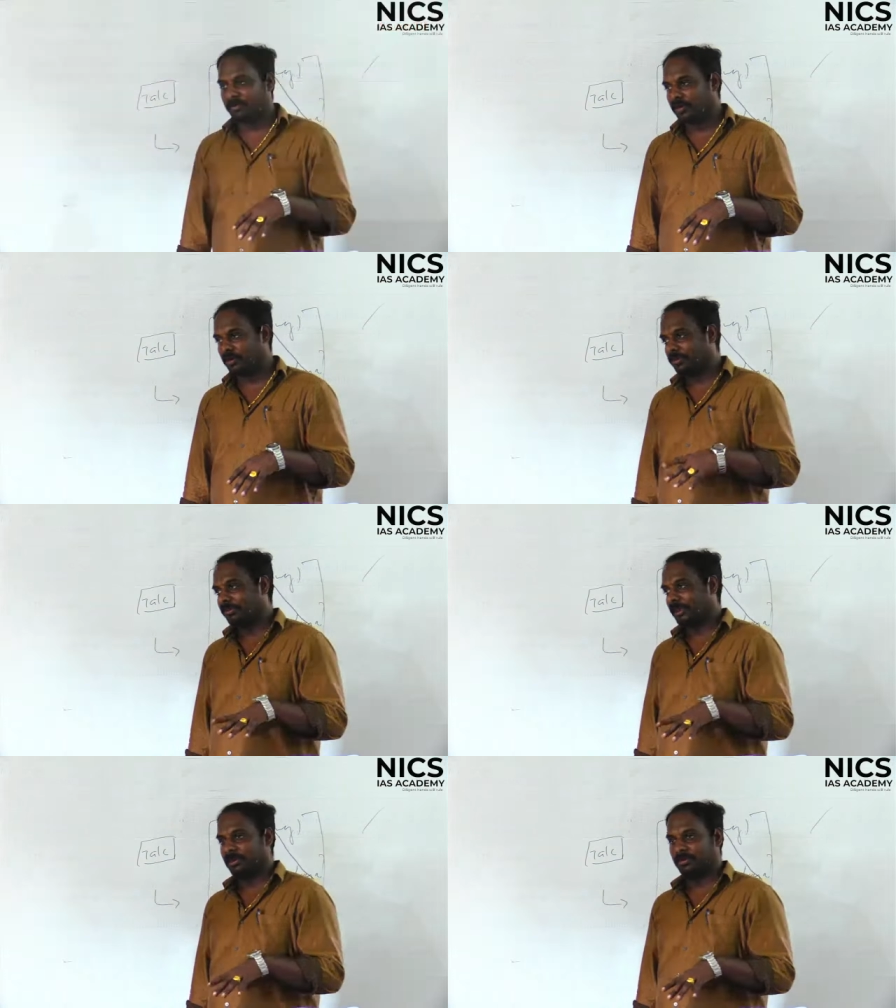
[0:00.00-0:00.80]
fundamental
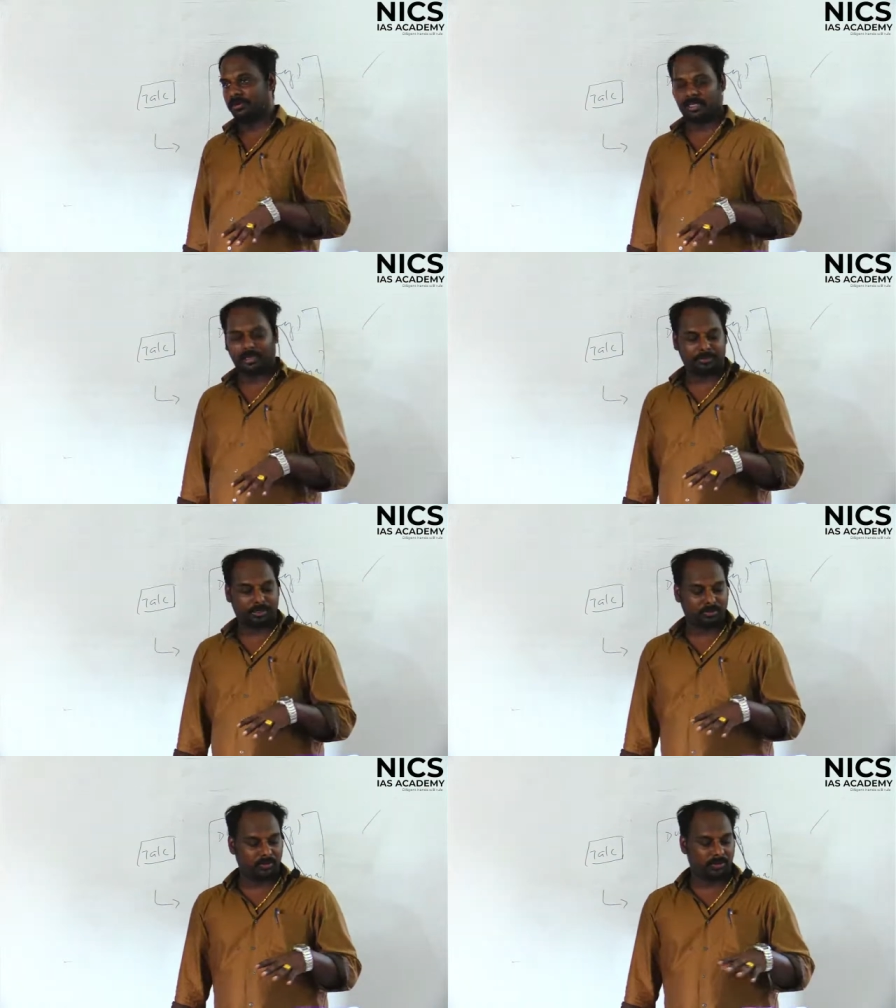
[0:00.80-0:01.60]
duties. I am not go
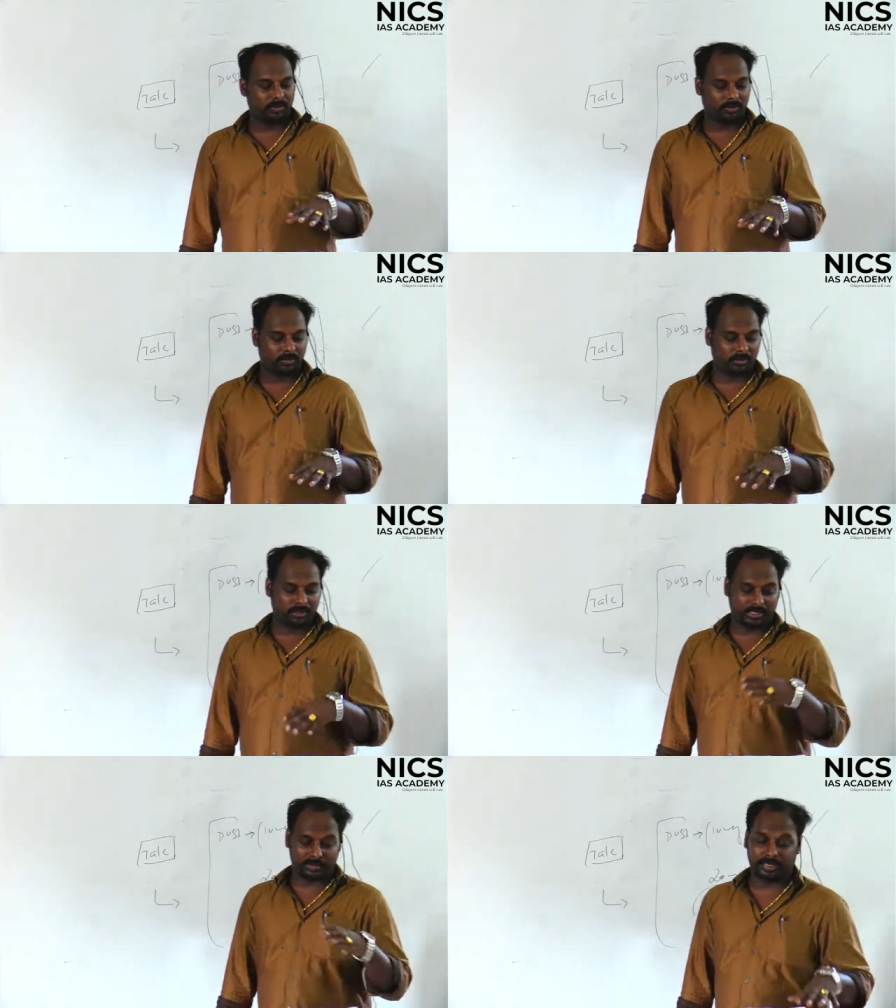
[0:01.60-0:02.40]
going to explain.